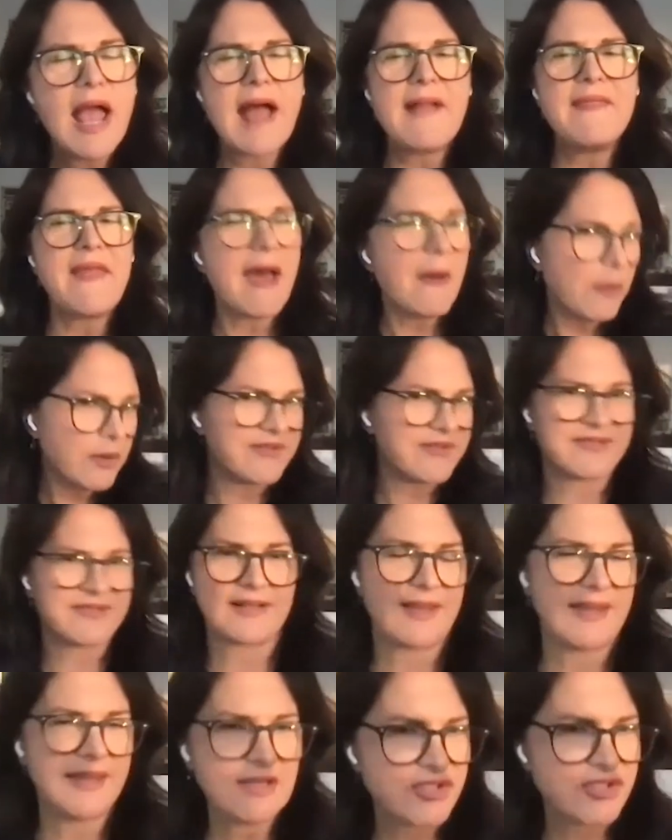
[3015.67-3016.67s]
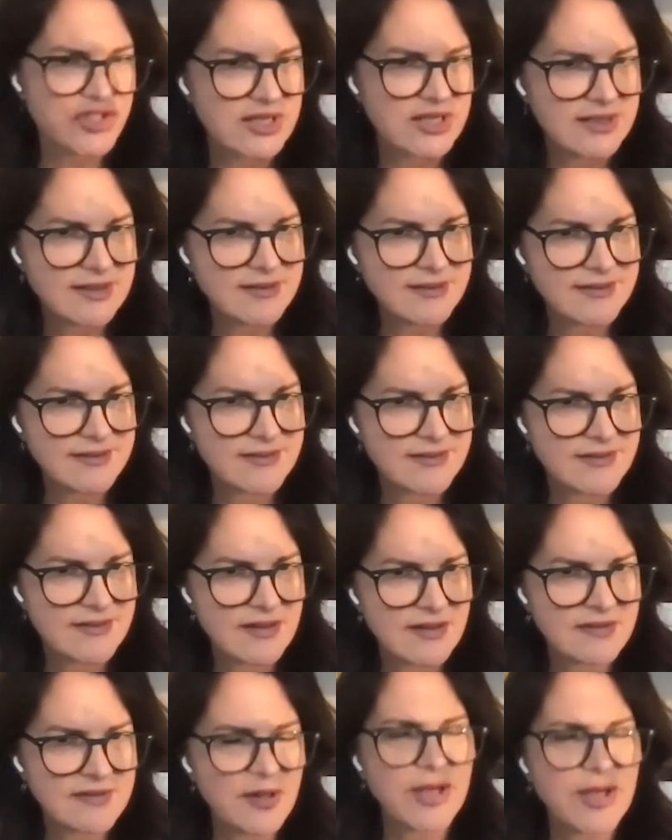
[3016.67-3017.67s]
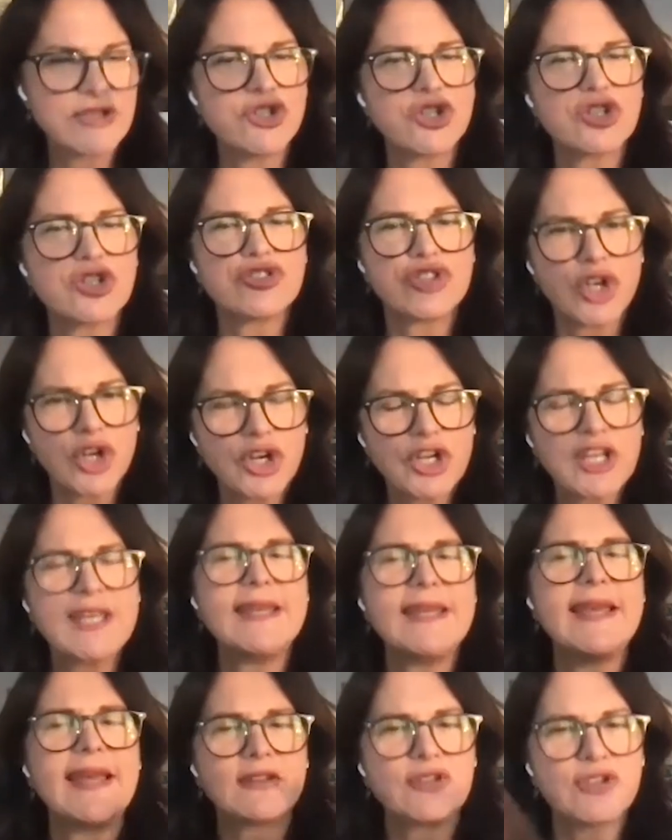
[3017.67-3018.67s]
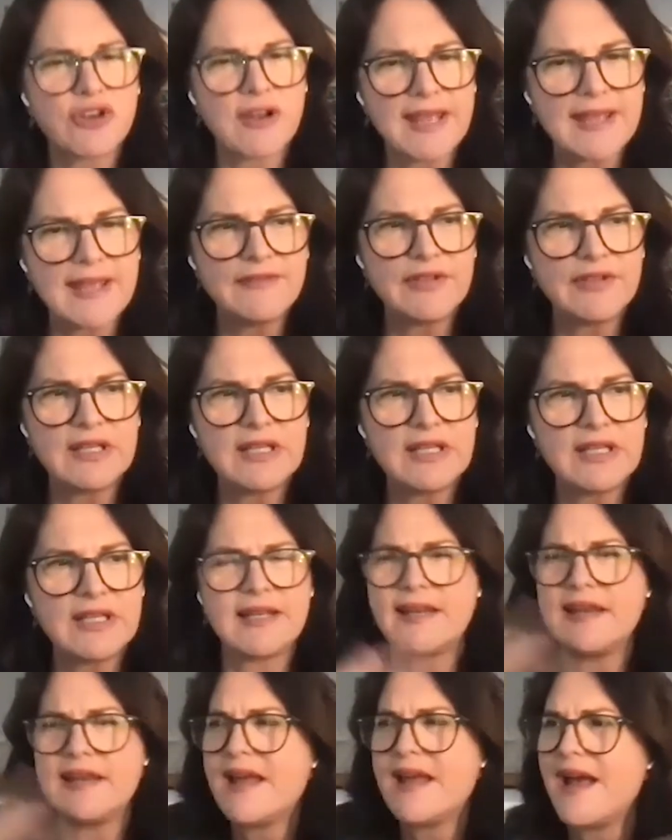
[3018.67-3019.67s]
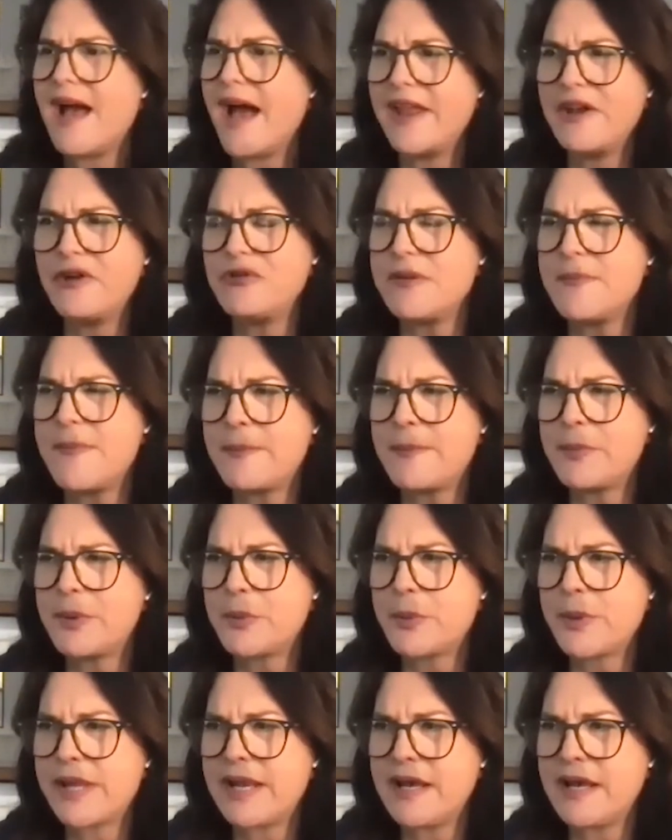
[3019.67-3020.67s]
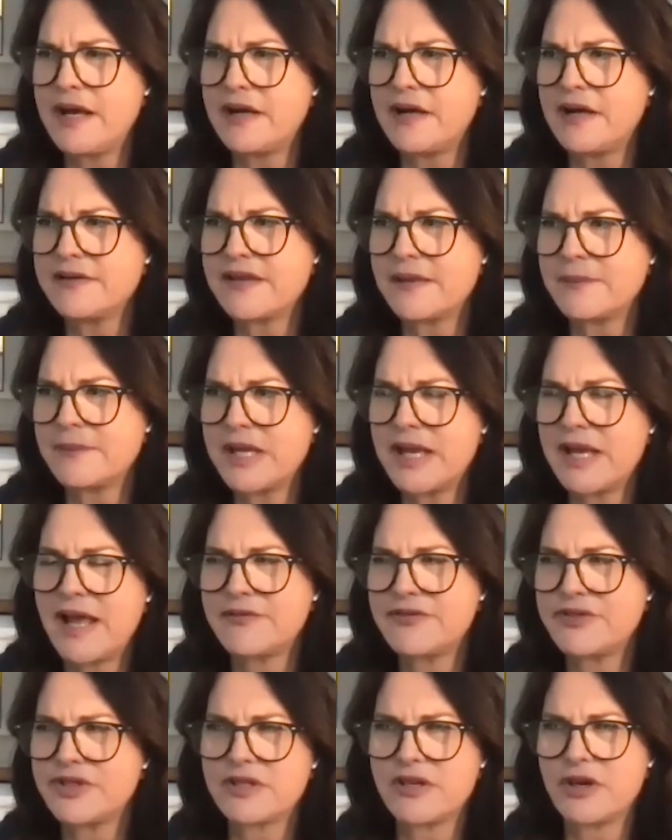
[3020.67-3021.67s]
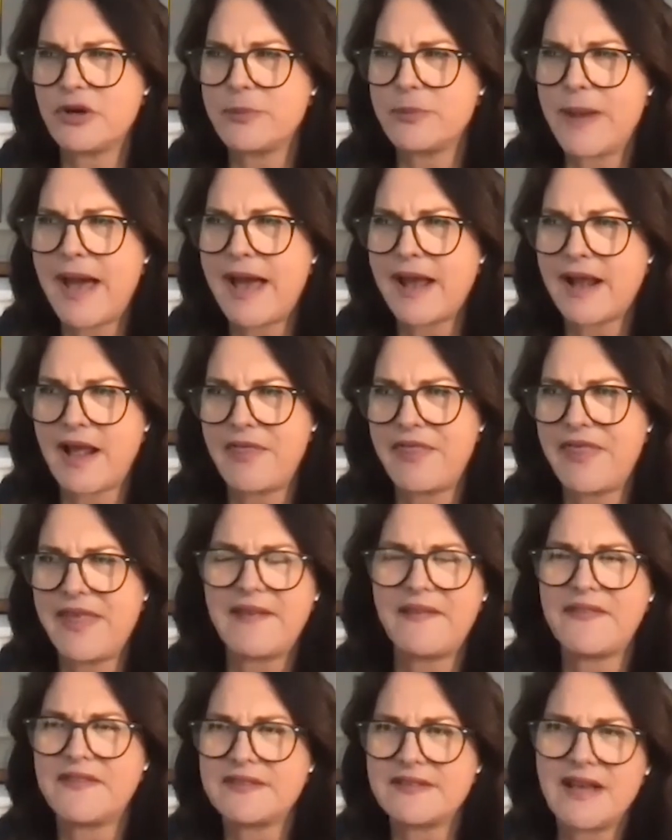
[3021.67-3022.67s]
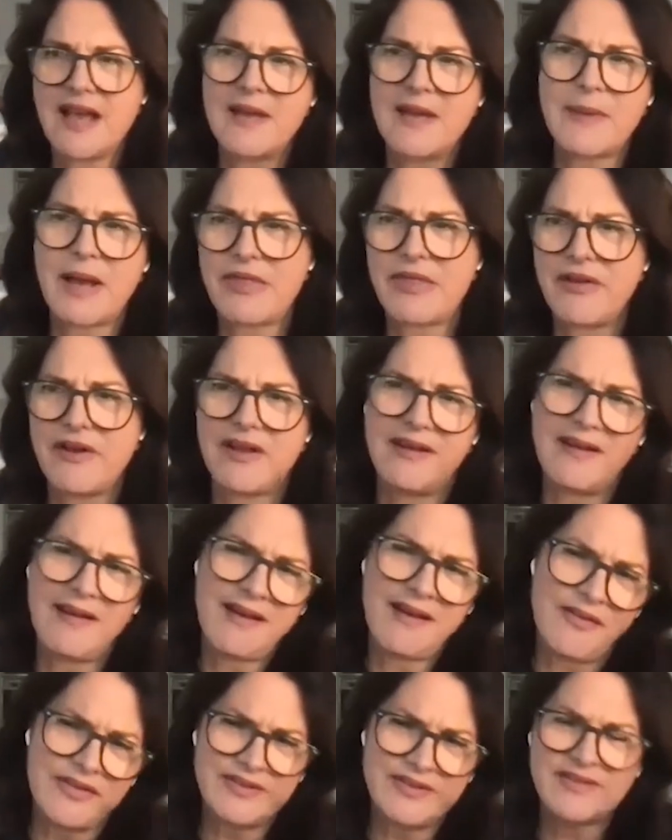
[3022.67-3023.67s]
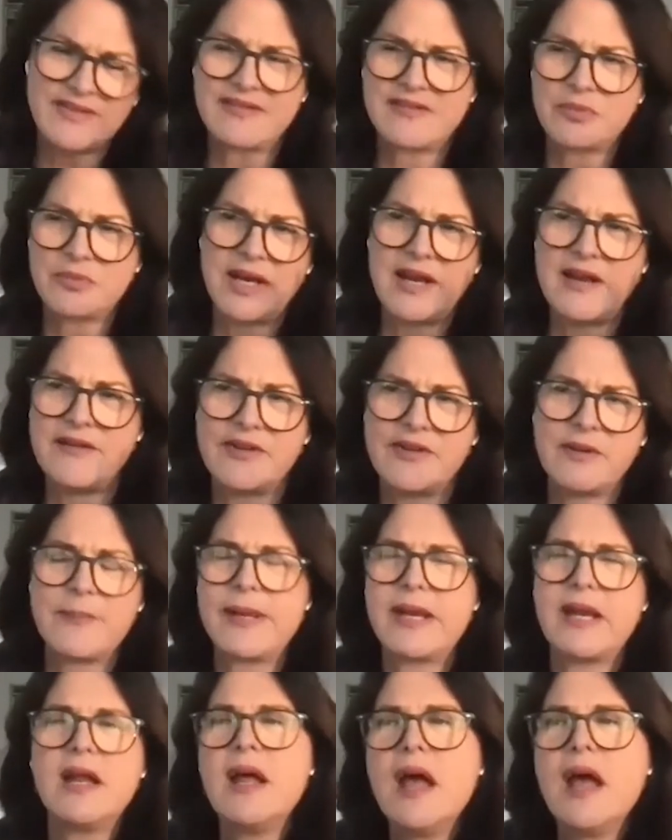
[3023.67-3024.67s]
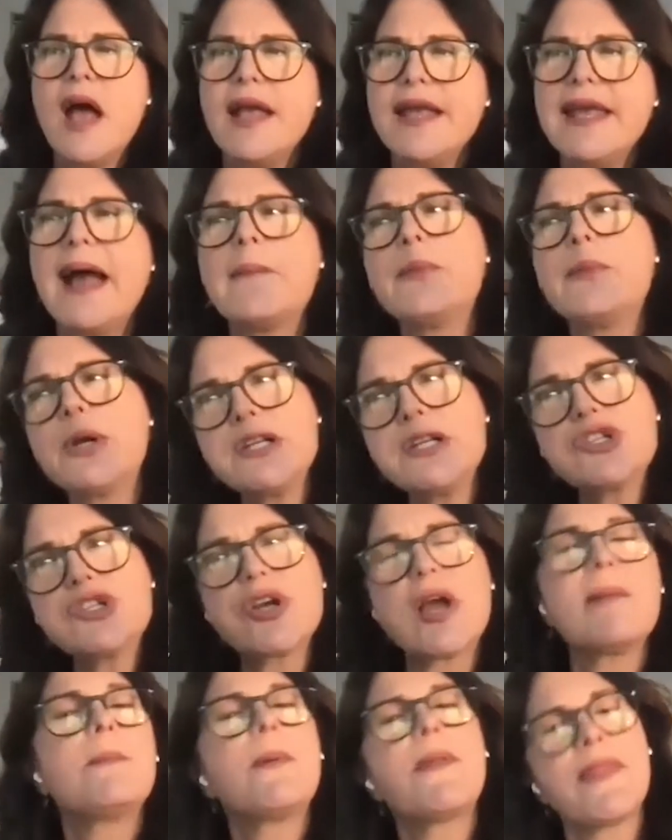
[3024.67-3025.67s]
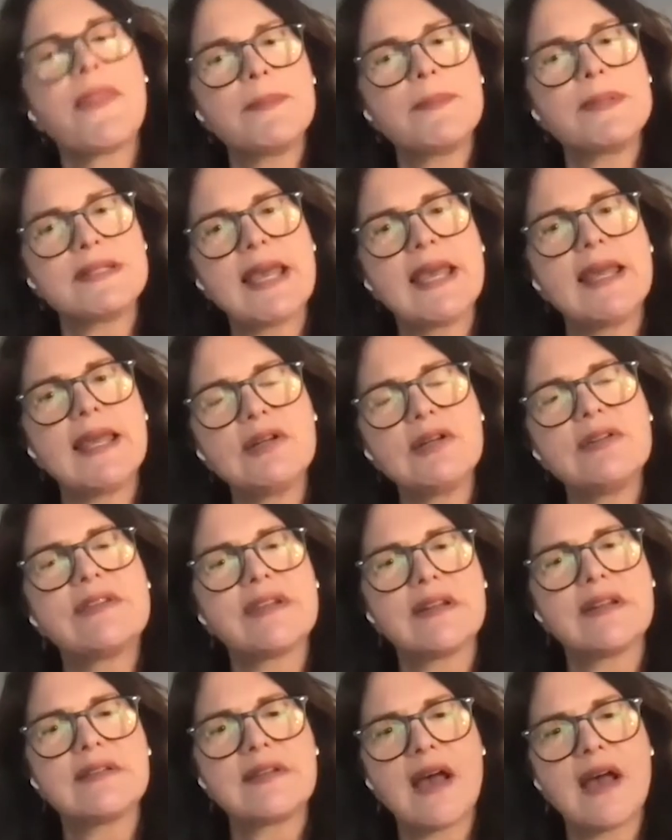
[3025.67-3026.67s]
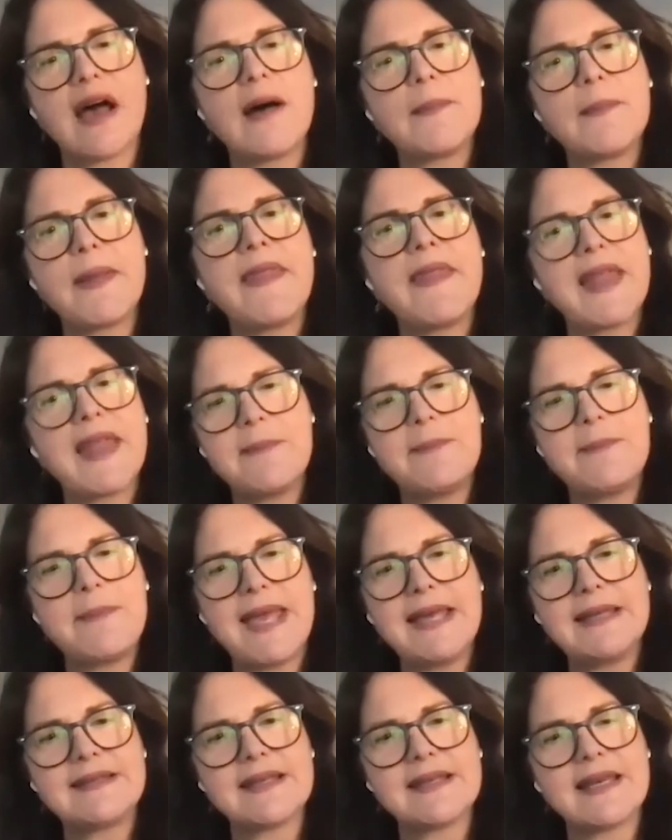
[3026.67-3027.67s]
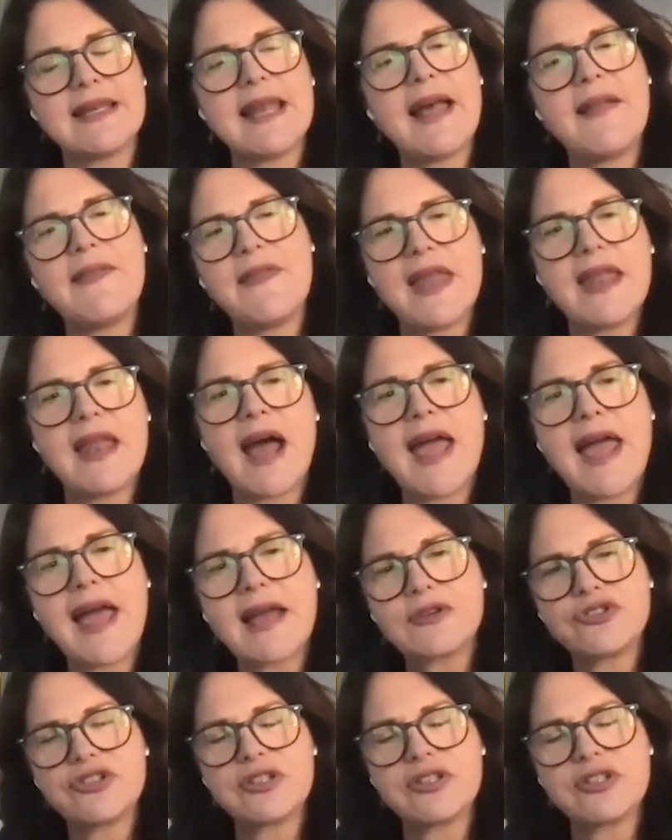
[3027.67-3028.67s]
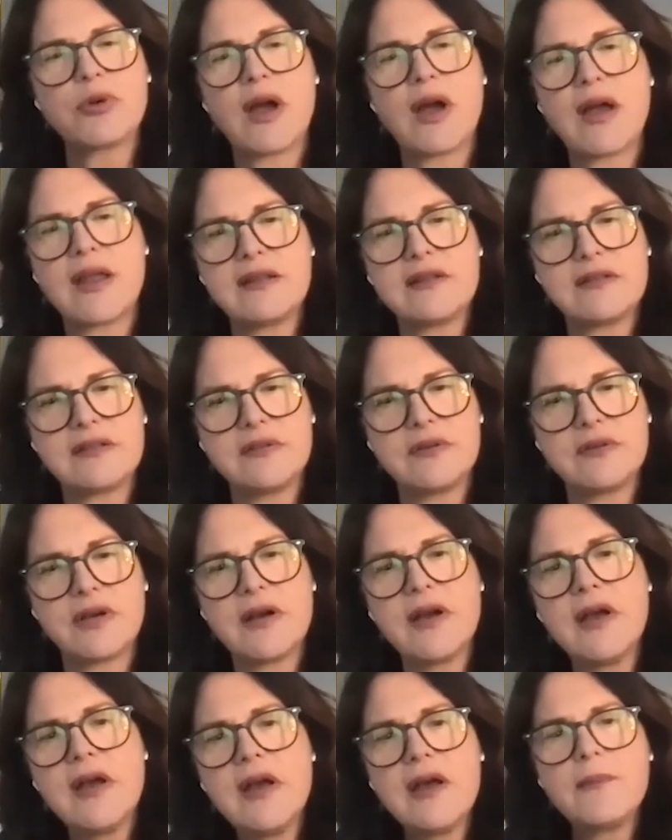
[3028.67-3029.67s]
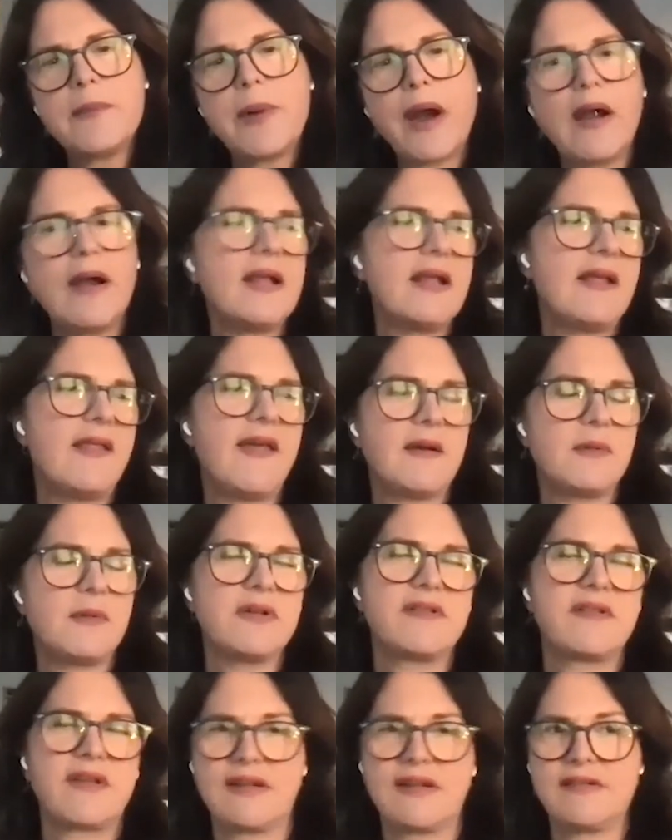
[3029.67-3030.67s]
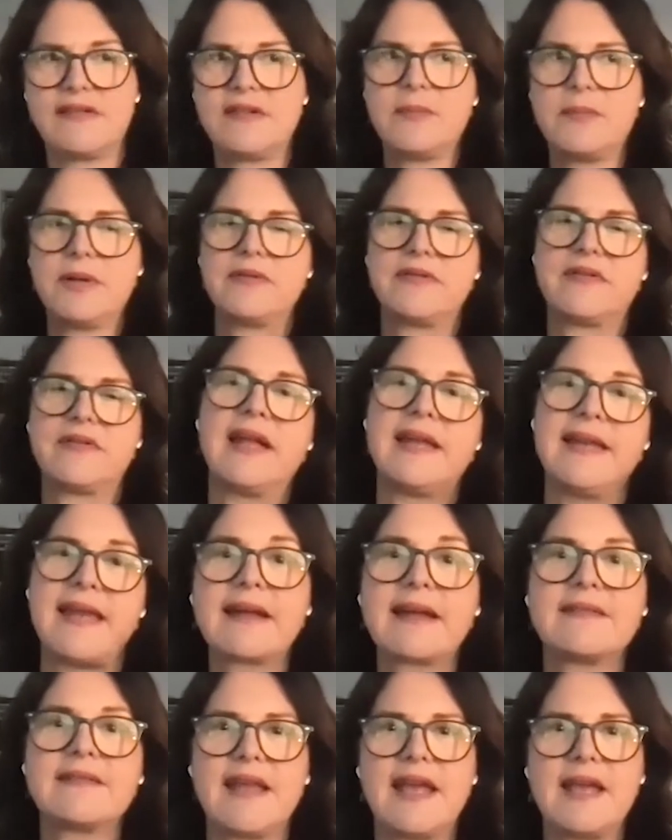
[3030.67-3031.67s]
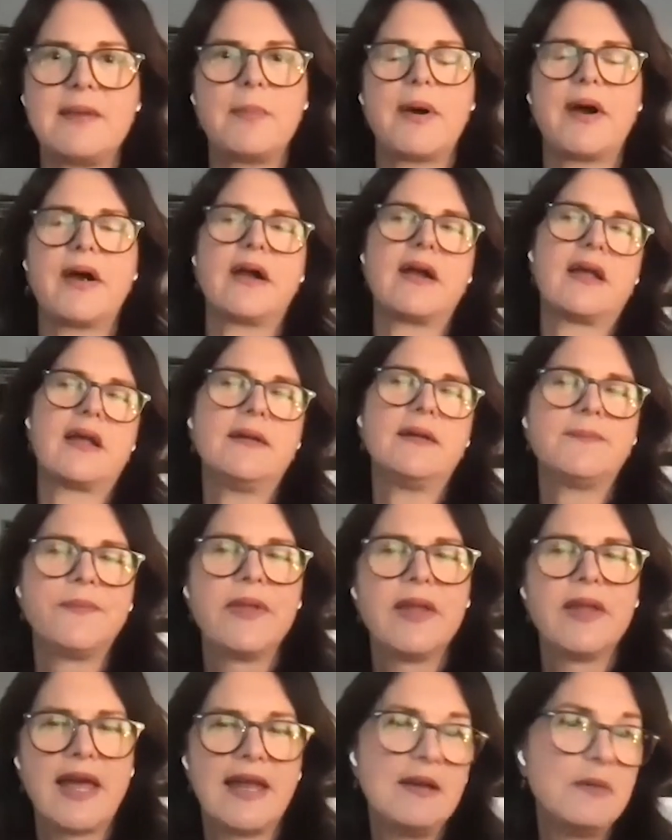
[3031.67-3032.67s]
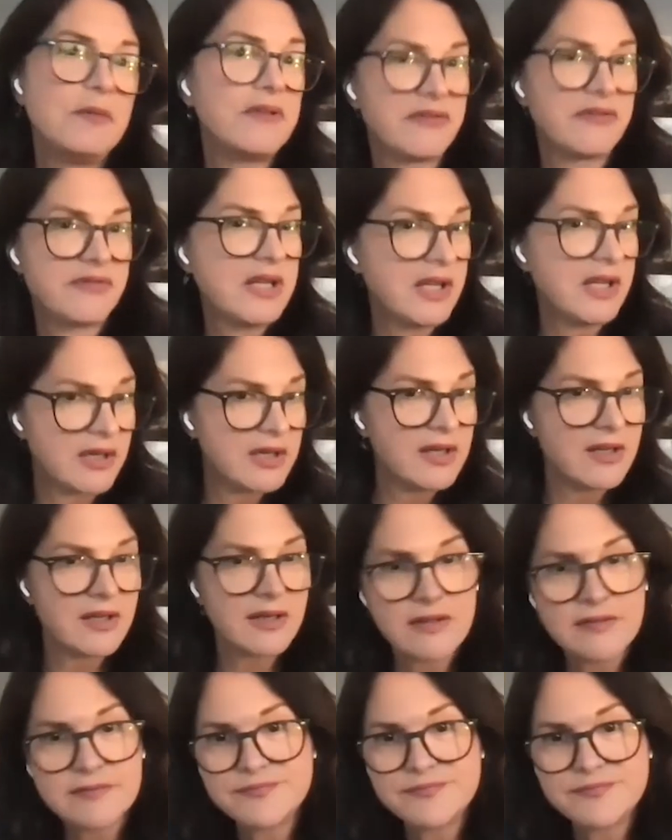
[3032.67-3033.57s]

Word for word: And that was delicious. So I took turkey and gravy, and I don't remember what else. I'm gonna have to go back. I think at the time I thought, oh, this is whatever, but yeah, I'm pretty sure I put the potatoes on top, and then I baked it, and then I actually brought it to a party that was like supposed a next day party, and it was really good.